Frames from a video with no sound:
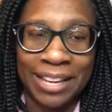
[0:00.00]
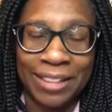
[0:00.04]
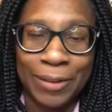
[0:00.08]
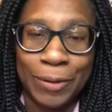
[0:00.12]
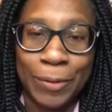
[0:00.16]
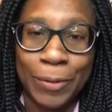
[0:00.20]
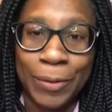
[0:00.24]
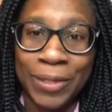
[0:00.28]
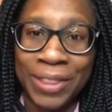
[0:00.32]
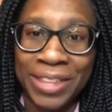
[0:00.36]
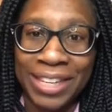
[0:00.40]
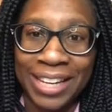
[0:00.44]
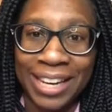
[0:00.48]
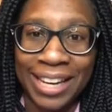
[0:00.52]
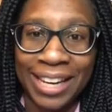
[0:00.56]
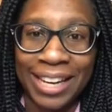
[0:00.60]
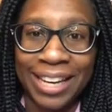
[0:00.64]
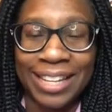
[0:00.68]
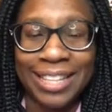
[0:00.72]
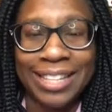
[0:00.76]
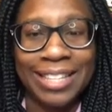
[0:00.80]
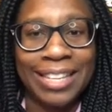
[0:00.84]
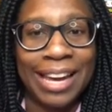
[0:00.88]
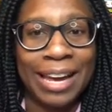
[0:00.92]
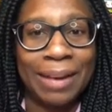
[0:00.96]
the cool thing
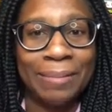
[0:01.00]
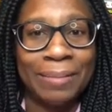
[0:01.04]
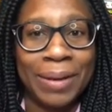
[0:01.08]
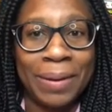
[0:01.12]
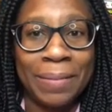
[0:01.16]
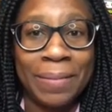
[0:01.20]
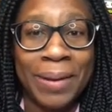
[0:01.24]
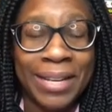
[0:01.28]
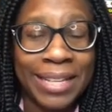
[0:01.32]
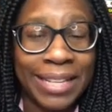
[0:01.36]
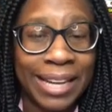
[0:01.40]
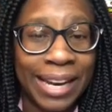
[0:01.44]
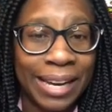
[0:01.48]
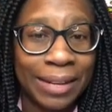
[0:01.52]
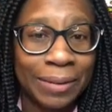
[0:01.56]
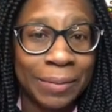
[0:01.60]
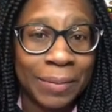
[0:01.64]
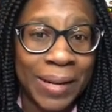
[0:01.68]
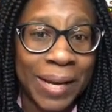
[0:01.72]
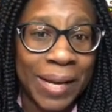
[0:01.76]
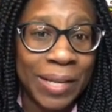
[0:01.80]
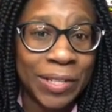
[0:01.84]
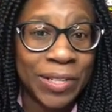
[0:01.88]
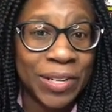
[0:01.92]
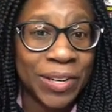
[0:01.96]
is that me and my dad,
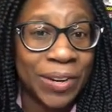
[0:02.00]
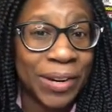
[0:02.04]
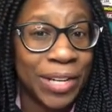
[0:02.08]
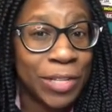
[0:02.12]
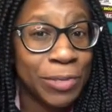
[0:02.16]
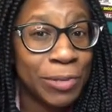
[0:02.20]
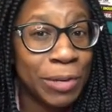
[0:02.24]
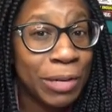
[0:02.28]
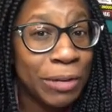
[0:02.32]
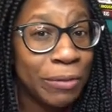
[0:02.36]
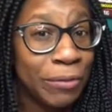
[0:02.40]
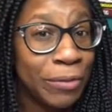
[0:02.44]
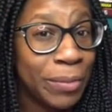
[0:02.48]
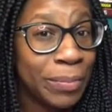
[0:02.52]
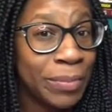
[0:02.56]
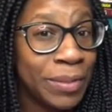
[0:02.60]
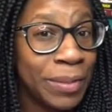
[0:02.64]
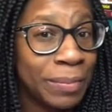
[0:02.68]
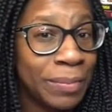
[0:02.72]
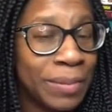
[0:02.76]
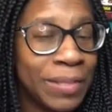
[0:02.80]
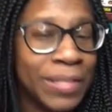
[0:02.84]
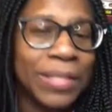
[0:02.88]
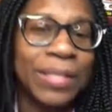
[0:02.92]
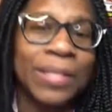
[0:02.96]
we actually graduated from
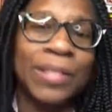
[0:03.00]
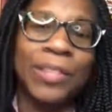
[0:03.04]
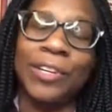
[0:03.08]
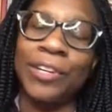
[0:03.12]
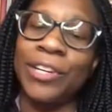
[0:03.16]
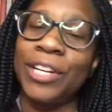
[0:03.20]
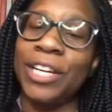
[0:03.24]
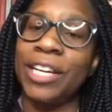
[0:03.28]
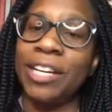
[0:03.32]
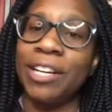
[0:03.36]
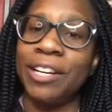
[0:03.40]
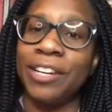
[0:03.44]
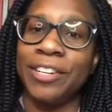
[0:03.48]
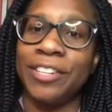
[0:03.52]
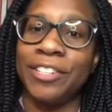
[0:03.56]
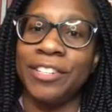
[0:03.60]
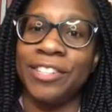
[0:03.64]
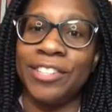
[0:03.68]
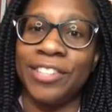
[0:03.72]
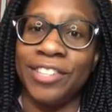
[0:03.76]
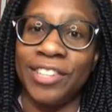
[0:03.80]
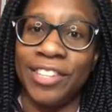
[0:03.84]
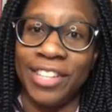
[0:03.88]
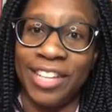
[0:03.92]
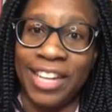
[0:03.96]
Simpson 30 years
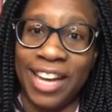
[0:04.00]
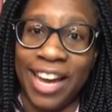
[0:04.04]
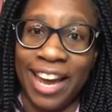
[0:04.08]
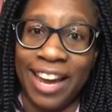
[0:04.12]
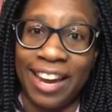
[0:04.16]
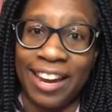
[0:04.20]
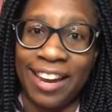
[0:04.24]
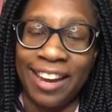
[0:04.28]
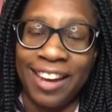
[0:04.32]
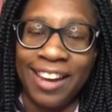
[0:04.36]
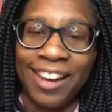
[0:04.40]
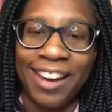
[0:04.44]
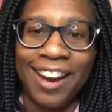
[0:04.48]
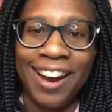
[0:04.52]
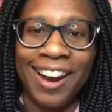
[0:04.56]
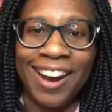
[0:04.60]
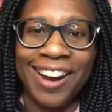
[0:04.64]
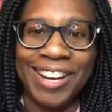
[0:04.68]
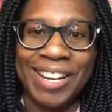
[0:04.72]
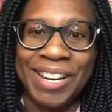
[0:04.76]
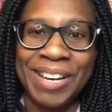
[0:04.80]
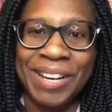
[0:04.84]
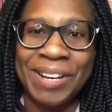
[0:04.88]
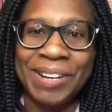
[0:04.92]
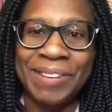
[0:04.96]
to the day.
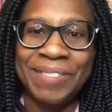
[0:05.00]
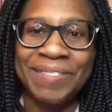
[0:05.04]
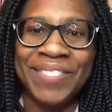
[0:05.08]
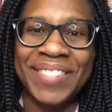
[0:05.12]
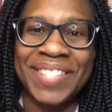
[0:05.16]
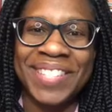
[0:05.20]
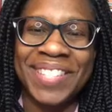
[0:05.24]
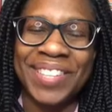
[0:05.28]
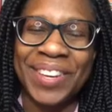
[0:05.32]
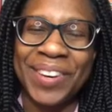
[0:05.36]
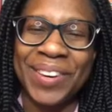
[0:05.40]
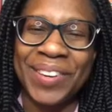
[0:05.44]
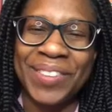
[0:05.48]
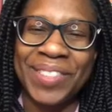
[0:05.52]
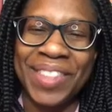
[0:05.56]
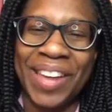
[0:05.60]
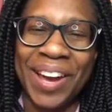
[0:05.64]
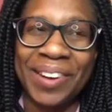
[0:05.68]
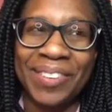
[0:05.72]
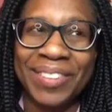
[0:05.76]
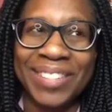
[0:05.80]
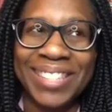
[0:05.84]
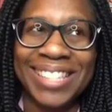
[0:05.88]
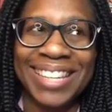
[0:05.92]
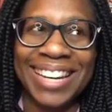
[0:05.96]
So
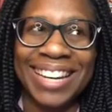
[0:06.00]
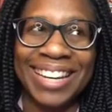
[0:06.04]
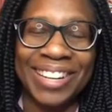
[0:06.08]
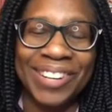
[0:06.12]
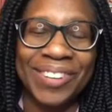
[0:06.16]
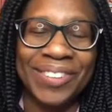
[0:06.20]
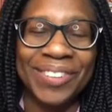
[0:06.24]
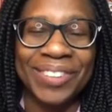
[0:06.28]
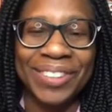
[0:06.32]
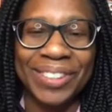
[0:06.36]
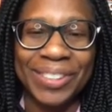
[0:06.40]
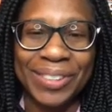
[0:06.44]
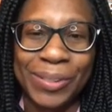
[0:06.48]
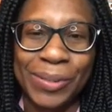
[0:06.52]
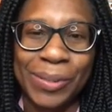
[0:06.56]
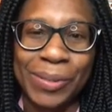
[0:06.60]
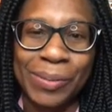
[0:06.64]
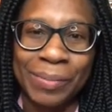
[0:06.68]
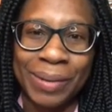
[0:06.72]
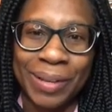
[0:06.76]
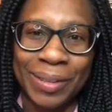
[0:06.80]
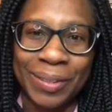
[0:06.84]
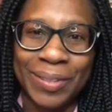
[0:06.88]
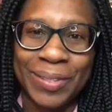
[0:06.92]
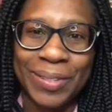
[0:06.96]
that was like a really cool
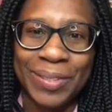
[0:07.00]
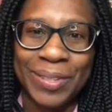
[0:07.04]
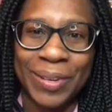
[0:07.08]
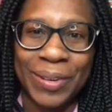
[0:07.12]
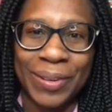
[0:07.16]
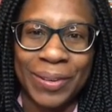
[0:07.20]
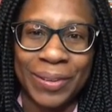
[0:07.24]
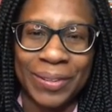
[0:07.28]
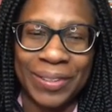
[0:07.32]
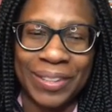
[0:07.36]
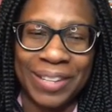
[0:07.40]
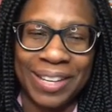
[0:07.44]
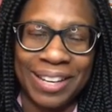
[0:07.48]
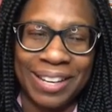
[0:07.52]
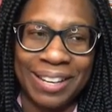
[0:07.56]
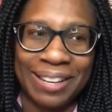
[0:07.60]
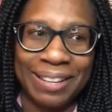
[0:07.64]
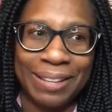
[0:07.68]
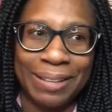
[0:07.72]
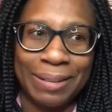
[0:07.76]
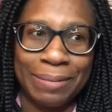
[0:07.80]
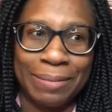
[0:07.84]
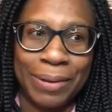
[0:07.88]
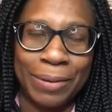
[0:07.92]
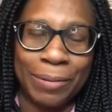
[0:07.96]
milestone.
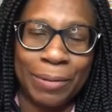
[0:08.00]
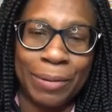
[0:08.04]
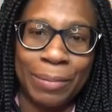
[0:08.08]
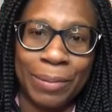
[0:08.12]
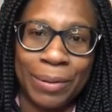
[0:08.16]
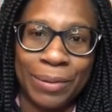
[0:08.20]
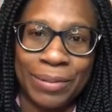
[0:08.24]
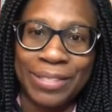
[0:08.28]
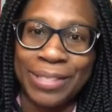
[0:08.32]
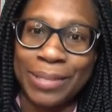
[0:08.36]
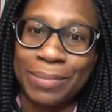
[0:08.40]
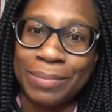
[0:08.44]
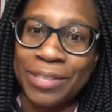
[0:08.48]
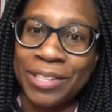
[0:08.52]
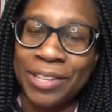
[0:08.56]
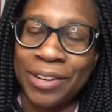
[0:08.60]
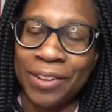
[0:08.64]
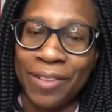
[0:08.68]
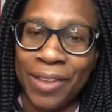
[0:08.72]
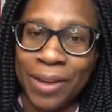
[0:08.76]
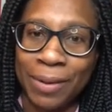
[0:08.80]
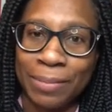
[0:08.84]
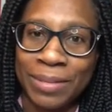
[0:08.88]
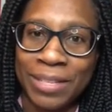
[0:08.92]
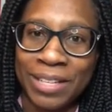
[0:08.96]
And we're both Simpson
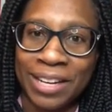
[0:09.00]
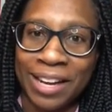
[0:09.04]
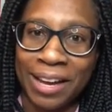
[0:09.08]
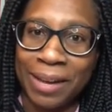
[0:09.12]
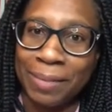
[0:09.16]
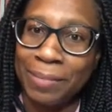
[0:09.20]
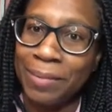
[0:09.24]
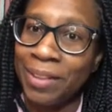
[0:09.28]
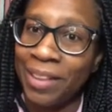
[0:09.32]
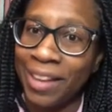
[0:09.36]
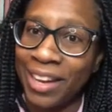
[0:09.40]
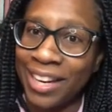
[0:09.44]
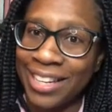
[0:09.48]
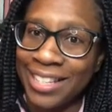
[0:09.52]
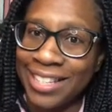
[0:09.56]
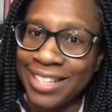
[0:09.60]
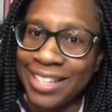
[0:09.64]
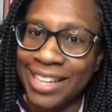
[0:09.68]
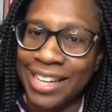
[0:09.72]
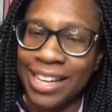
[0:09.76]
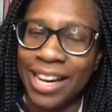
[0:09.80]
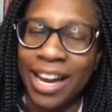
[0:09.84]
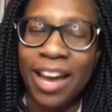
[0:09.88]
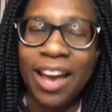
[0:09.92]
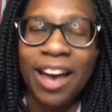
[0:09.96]
alums, and I am a
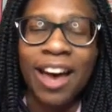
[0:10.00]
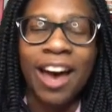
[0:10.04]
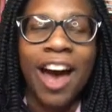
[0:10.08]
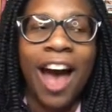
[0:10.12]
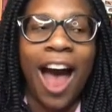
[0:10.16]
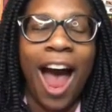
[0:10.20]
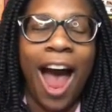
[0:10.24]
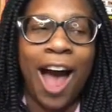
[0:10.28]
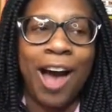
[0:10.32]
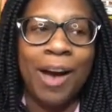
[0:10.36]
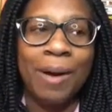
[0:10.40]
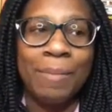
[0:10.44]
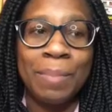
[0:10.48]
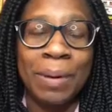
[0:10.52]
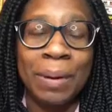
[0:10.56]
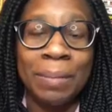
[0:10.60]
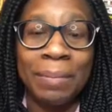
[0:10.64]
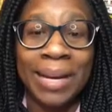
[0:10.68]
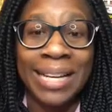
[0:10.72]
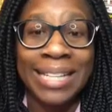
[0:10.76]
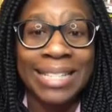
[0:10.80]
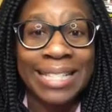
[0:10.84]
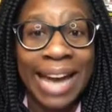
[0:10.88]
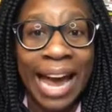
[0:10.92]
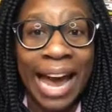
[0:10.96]
legacy. But
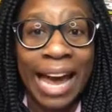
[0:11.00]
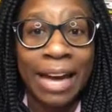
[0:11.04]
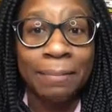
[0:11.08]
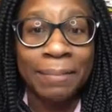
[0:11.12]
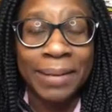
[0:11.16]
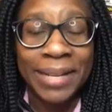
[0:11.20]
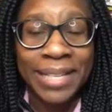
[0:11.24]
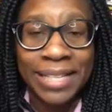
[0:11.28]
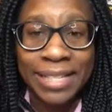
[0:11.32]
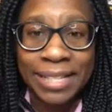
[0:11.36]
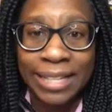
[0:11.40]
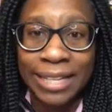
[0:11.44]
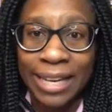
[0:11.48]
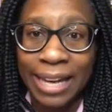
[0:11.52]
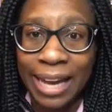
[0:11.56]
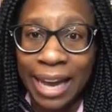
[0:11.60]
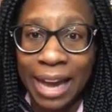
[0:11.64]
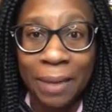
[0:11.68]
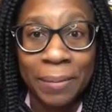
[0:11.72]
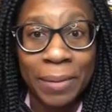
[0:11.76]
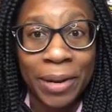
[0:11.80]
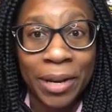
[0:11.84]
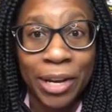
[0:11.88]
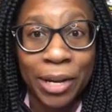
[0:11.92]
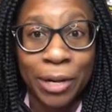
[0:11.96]
my dad basically
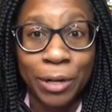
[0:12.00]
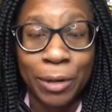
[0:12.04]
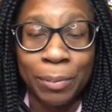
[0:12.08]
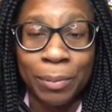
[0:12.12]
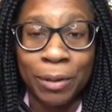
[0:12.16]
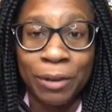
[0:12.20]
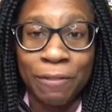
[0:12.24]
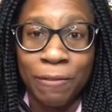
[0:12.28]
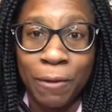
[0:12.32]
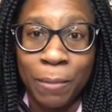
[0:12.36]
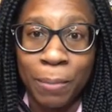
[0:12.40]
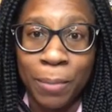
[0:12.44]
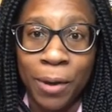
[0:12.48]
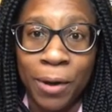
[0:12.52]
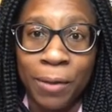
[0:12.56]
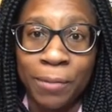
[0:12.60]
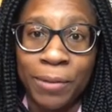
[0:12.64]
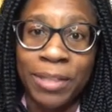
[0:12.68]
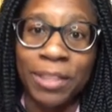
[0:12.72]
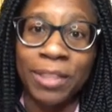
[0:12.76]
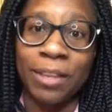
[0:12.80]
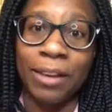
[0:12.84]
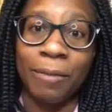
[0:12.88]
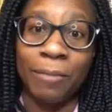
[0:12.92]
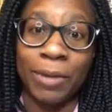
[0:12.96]
came out here to play football
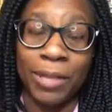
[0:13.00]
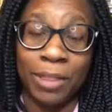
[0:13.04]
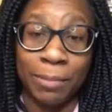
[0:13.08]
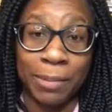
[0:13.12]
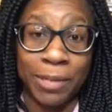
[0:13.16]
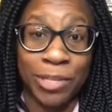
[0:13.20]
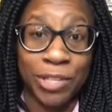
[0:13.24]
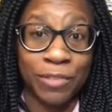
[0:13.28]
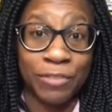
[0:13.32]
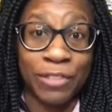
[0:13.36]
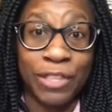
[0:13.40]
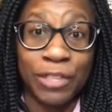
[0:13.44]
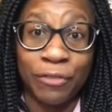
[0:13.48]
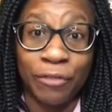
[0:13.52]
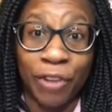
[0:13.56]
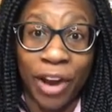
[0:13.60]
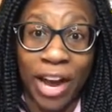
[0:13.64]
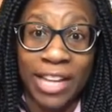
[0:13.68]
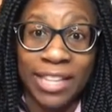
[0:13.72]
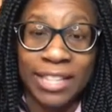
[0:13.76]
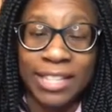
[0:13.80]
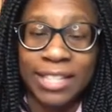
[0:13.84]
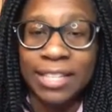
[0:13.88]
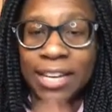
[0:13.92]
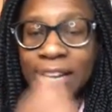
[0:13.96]
with a bunch of his
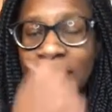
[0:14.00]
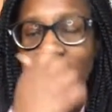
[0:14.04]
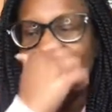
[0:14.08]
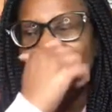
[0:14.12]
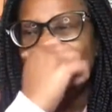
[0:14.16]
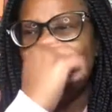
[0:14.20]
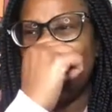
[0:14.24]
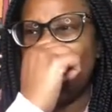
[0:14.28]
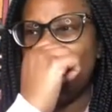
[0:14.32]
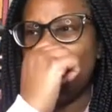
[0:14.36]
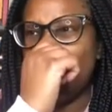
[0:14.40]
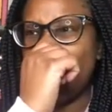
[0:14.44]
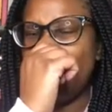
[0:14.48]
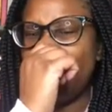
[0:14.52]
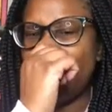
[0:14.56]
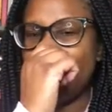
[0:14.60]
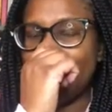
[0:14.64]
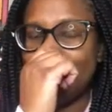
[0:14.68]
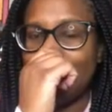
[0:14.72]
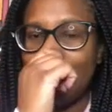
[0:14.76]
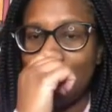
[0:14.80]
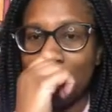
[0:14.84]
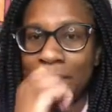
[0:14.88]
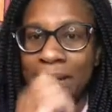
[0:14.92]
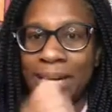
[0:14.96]
friends. At the
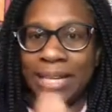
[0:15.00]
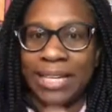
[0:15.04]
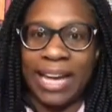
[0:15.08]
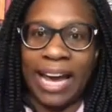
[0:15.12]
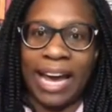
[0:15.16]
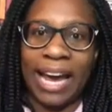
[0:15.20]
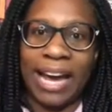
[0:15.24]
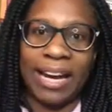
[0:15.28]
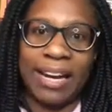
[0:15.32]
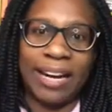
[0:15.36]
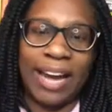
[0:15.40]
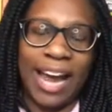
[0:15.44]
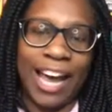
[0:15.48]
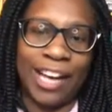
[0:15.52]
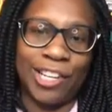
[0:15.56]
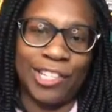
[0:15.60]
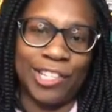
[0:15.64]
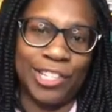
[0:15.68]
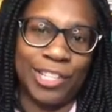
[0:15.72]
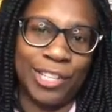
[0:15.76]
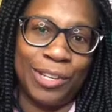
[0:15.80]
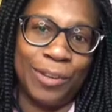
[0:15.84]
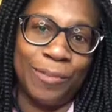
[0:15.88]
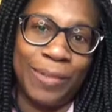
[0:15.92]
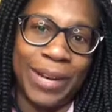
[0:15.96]
time, my dad
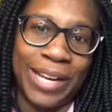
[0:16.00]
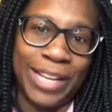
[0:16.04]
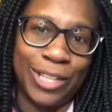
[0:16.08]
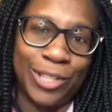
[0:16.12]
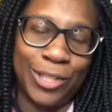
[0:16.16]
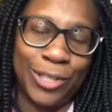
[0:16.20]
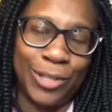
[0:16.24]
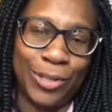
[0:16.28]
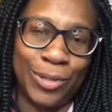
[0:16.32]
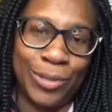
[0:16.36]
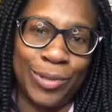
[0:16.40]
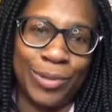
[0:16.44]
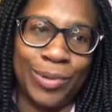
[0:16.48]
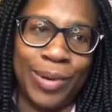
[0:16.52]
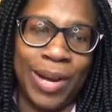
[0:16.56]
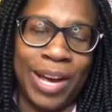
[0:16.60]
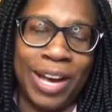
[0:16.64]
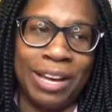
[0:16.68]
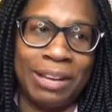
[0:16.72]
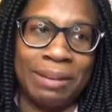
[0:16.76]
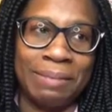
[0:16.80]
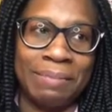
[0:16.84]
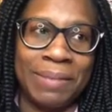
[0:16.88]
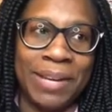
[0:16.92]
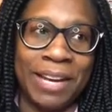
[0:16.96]
actually went to,
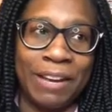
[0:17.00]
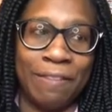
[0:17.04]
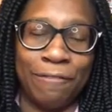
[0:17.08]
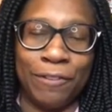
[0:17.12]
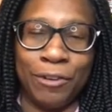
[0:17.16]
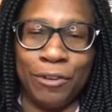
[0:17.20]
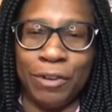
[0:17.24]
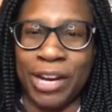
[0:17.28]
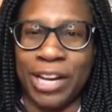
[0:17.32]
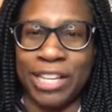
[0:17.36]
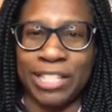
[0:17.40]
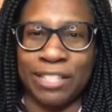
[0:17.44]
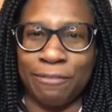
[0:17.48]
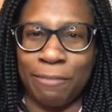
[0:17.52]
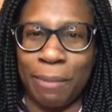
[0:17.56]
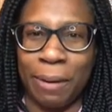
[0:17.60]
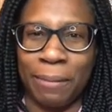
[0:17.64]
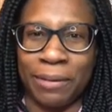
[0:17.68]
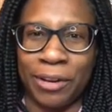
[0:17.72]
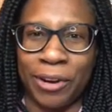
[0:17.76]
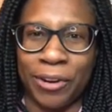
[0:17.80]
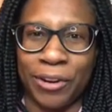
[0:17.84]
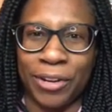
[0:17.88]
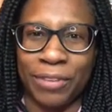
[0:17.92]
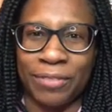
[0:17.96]
if you guys have
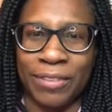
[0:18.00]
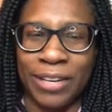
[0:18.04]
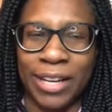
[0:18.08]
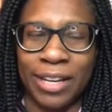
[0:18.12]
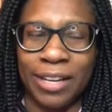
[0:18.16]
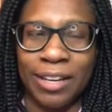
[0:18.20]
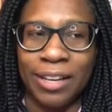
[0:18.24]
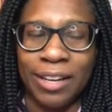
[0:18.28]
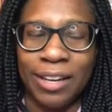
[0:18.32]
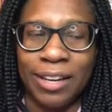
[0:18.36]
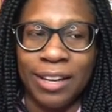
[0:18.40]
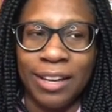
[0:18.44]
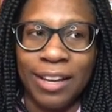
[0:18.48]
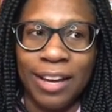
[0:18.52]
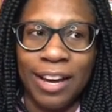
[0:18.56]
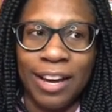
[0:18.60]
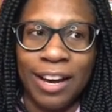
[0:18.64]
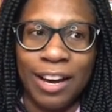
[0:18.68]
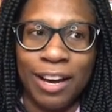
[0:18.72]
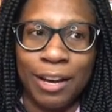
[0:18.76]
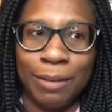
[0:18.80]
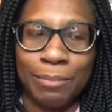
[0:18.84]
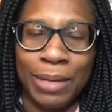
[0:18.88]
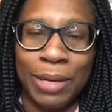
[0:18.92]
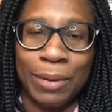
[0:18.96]
probably heard of it,
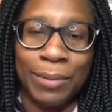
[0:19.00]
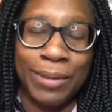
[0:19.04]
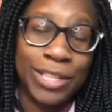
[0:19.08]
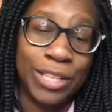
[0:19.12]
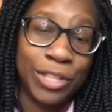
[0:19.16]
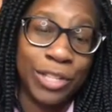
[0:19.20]
he went to